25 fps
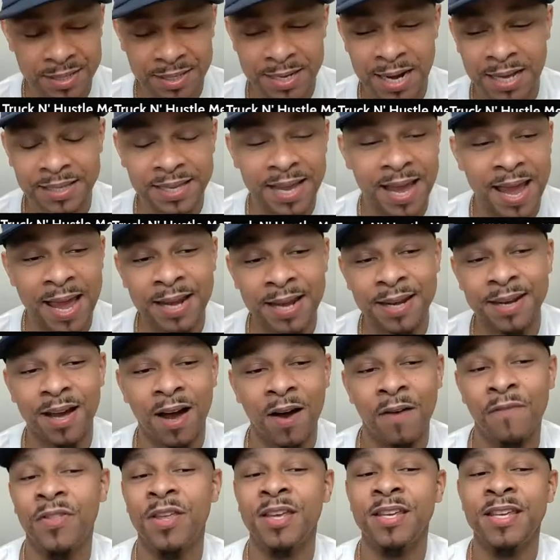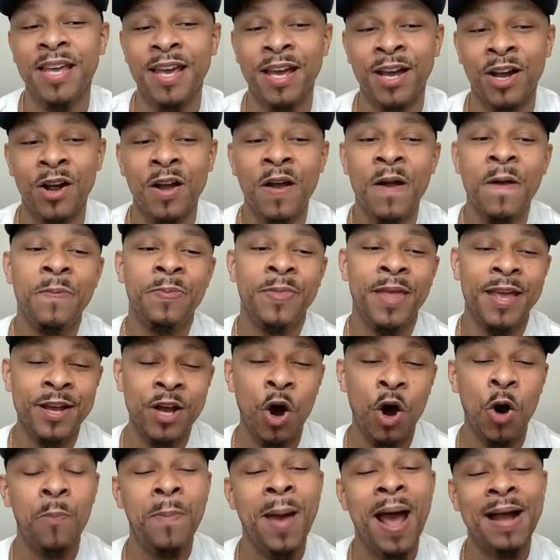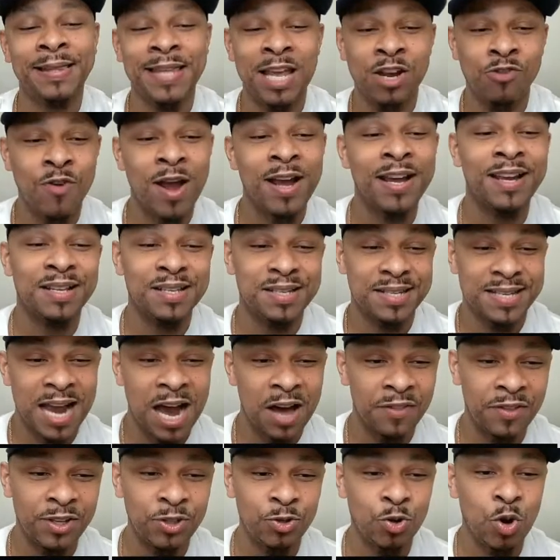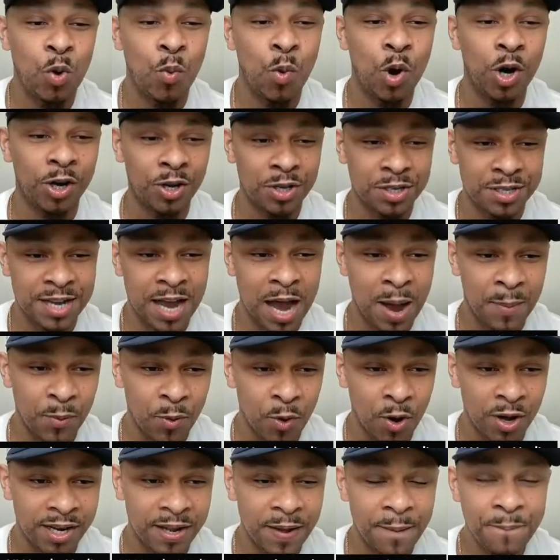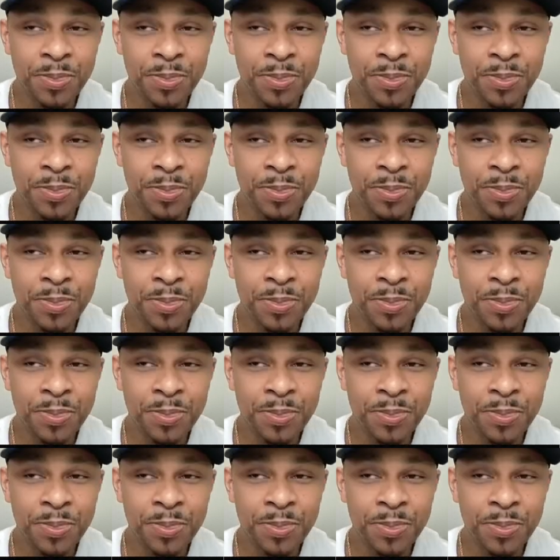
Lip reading: And at the end of the year, they go back, they reconcile, they do a workers' comp audit.